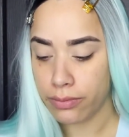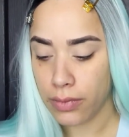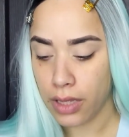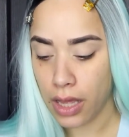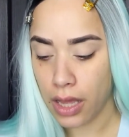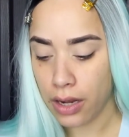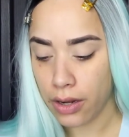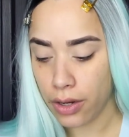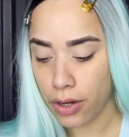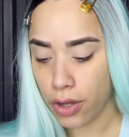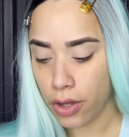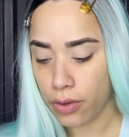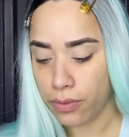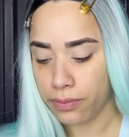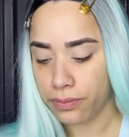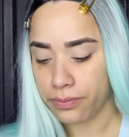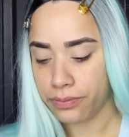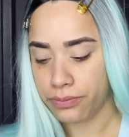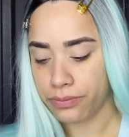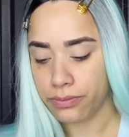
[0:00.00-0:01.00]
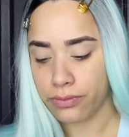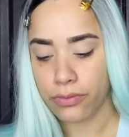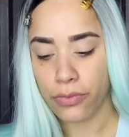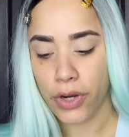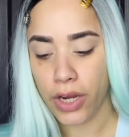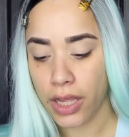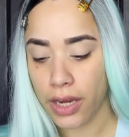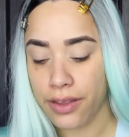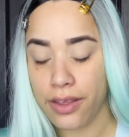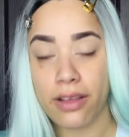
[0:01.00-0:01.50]
I don't know,
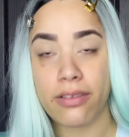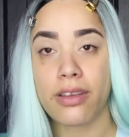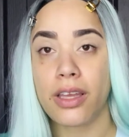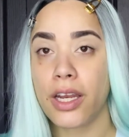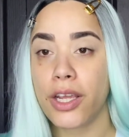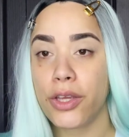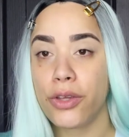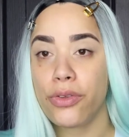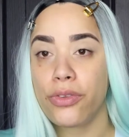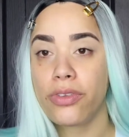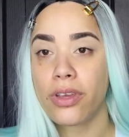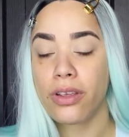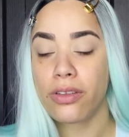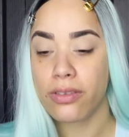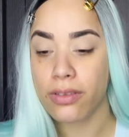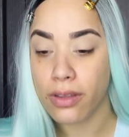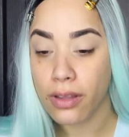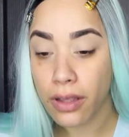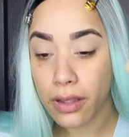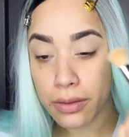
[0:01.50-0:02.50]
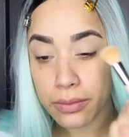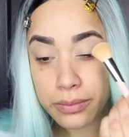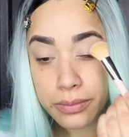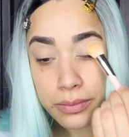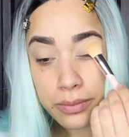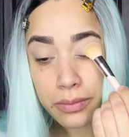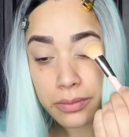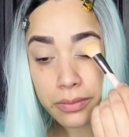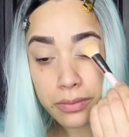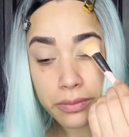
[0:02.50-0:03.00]
we're just gonna use this.
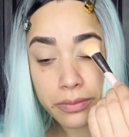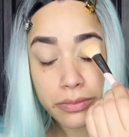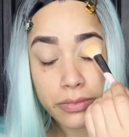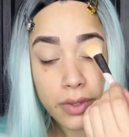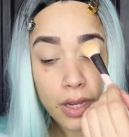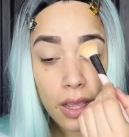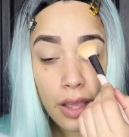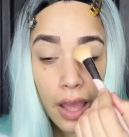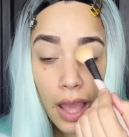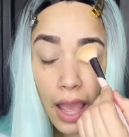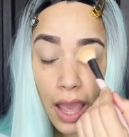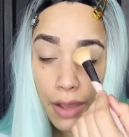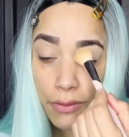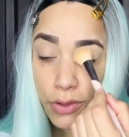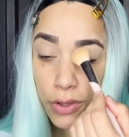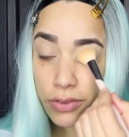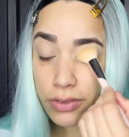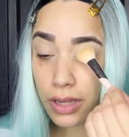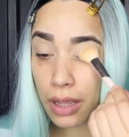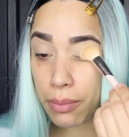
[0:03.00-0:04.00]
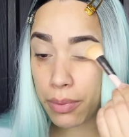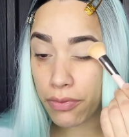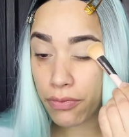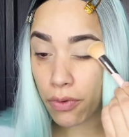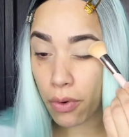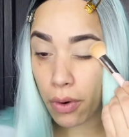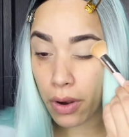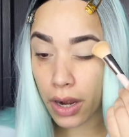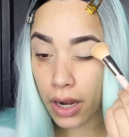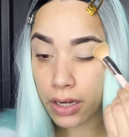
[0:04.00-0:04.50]
I have used it
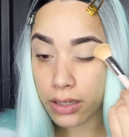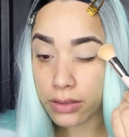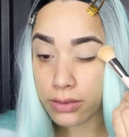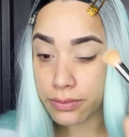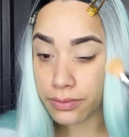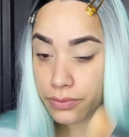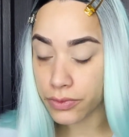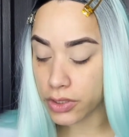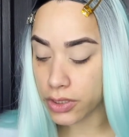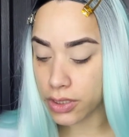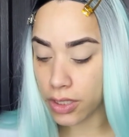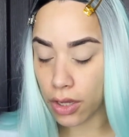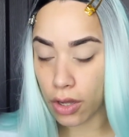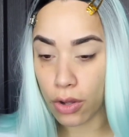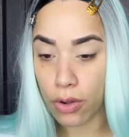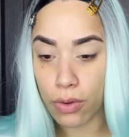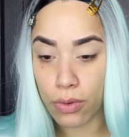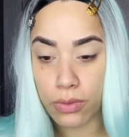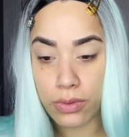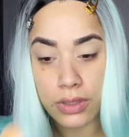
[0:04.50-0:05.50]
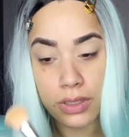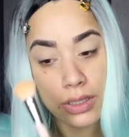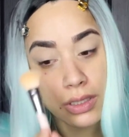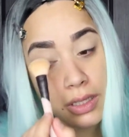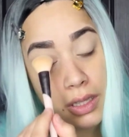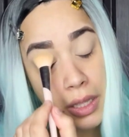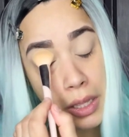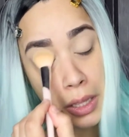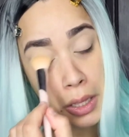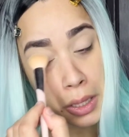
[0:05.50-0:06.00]
before, so
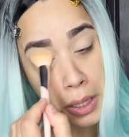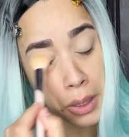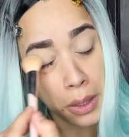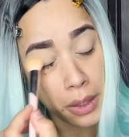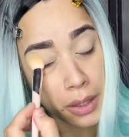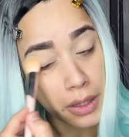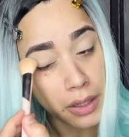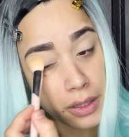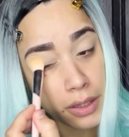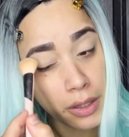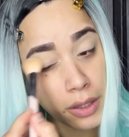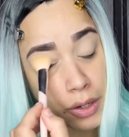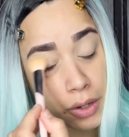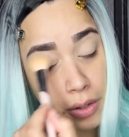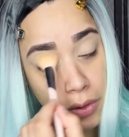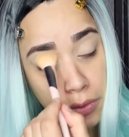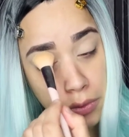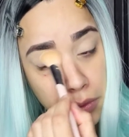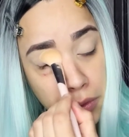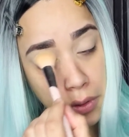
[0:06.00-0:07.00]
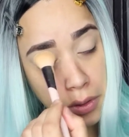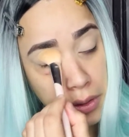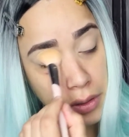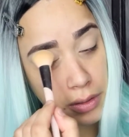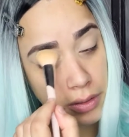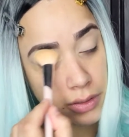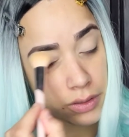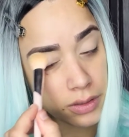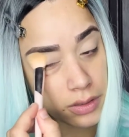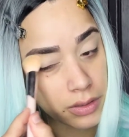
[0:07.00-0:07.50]
you know,
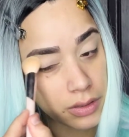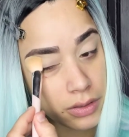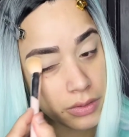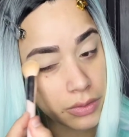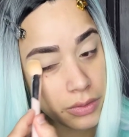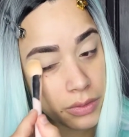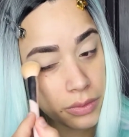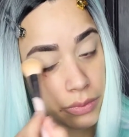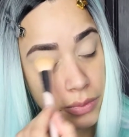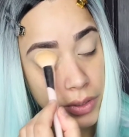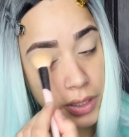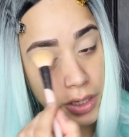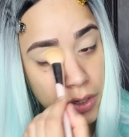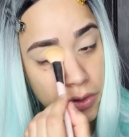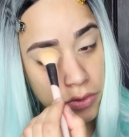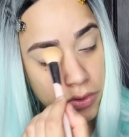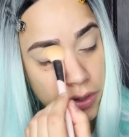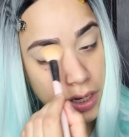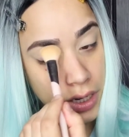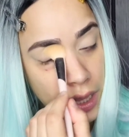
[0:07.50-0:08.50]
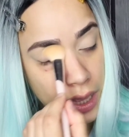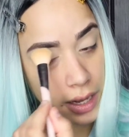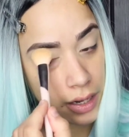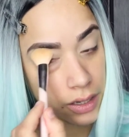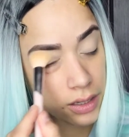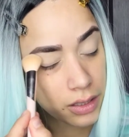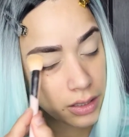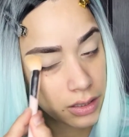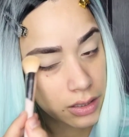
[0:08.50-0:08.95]
we're gonna use it again.